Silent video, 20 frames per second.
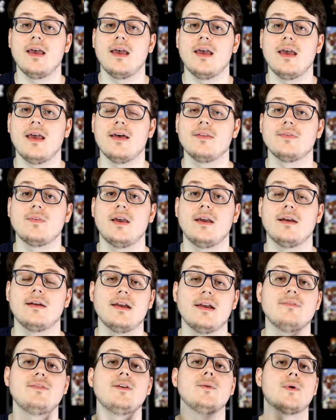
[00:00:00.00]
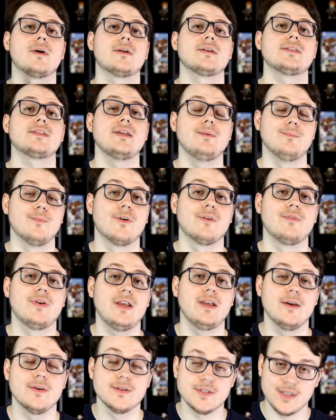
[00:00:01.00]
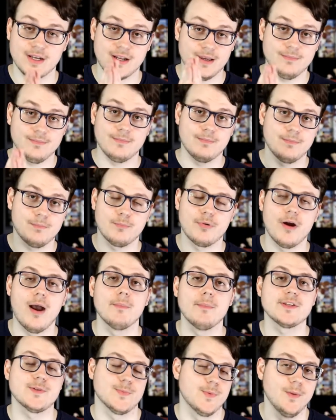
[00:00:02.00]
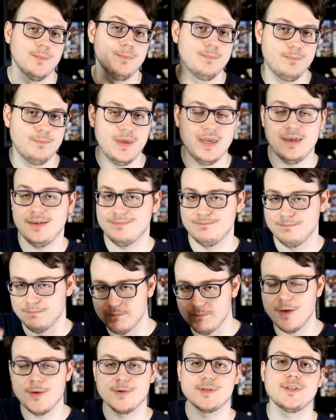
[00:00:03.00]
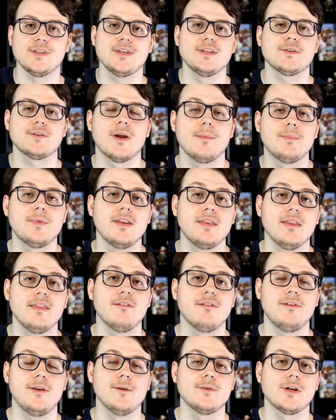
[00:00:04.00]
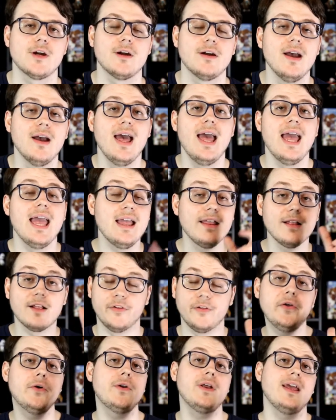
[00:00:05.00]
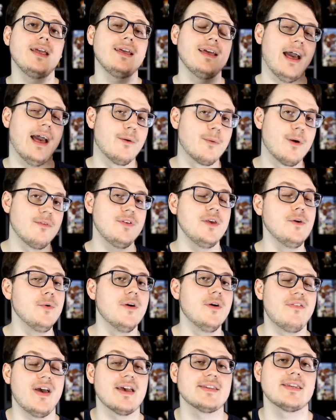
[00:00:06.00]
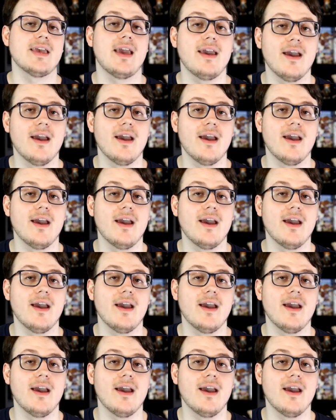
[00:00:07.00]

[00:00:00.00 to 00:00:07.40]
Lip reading: Down there, if you want to see more videos that I promise will be mostly scripted in the future, including a review of SAO.